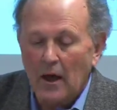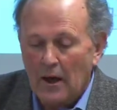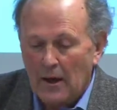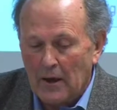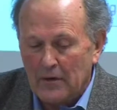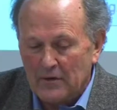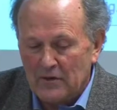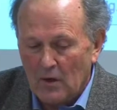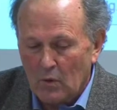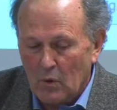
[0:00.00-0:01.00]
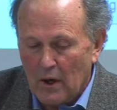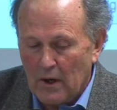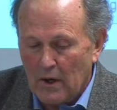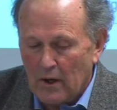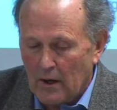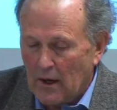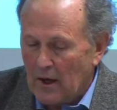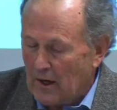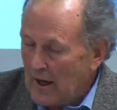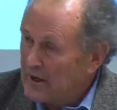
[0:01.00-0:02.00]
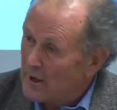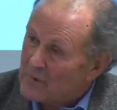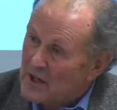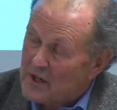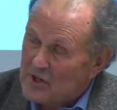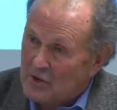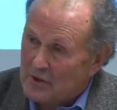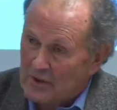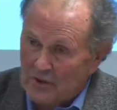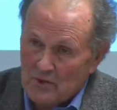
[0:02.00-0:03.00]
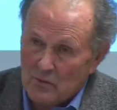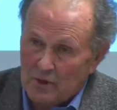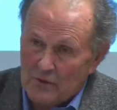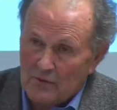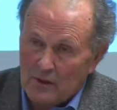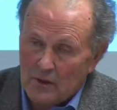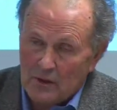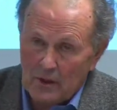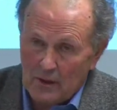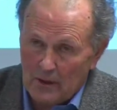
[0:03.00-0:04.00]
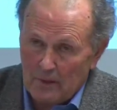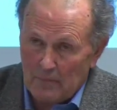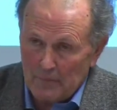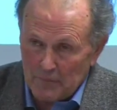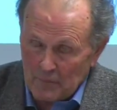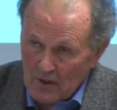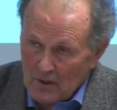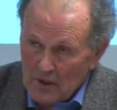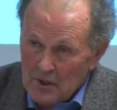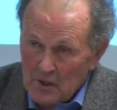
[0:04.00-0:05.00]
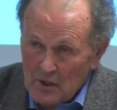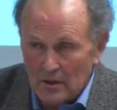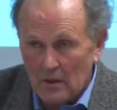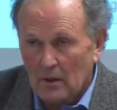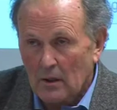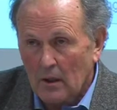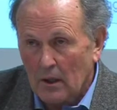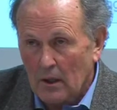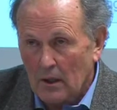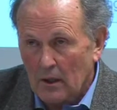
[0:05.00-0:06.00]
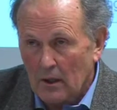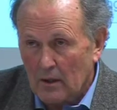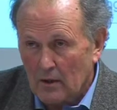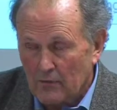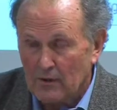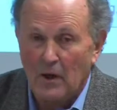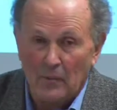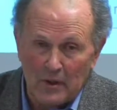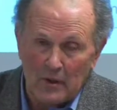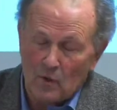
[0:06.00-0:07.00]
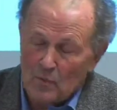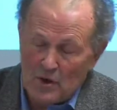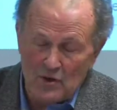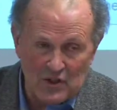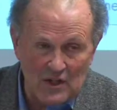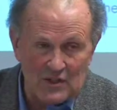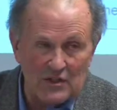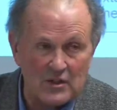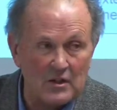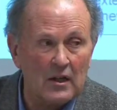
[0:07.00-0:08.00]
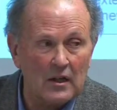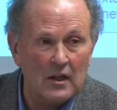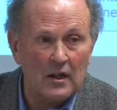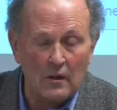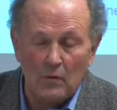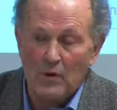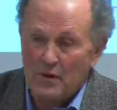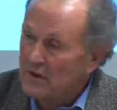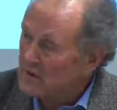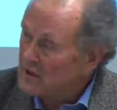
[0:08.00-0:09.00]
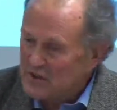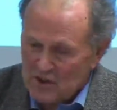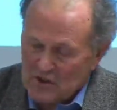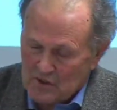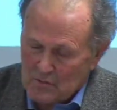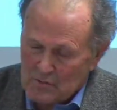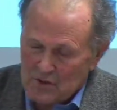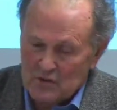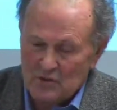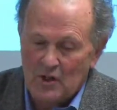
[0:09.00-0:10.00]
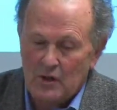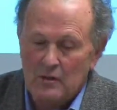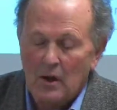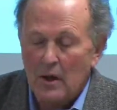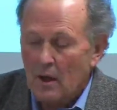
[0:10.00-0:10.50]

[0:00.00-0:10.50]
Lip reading: and where adaptation is one of the key phenomena or processes within these systems. And so